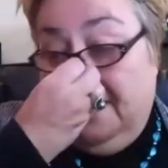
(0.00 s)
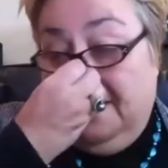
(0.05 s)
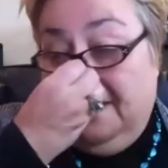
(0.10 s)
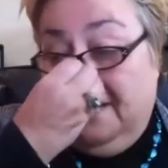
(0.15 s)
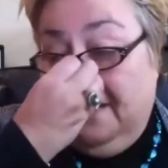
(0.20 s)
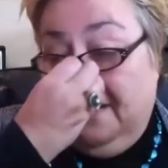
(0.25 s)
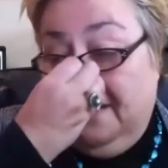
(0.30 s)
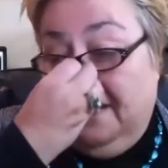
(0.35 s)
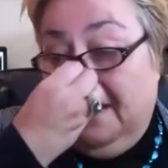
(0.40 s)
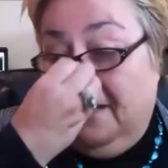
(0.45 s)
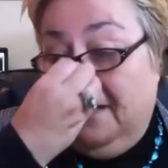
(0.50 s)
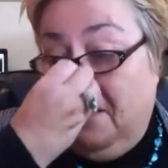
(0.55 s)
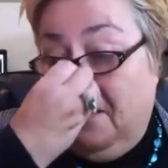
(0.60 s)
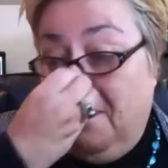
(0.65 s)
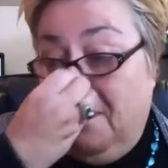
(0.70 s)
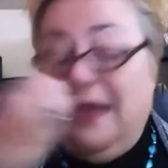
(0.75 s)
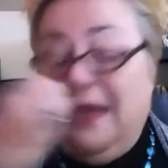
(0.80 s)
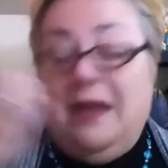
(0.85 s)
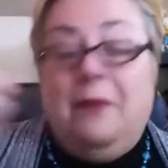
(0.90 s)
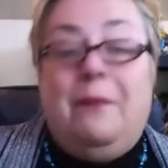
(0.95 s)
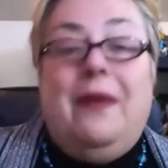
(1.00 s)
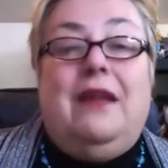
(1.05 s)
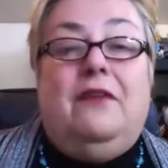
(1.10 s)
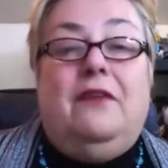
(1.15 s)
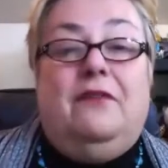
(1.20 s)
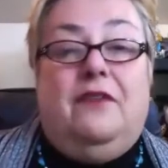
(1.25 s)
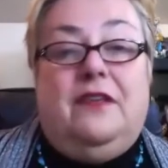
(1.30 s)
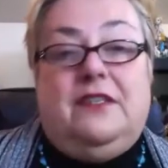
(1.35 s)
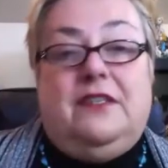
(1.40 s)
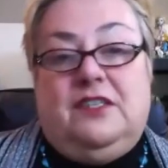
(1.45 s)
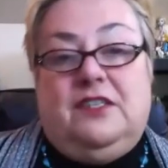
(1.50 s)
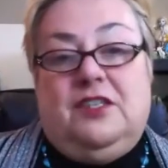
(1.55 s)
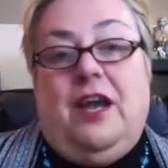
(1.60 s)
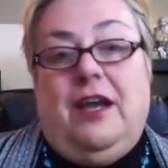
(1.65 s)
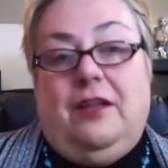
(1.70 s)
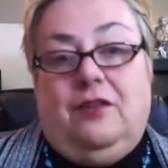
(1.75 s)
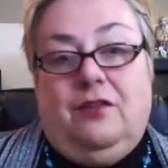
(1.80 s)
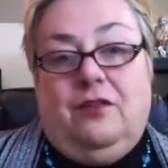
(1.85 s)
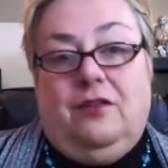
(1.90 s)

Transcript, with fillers: and there, there are many benefits tied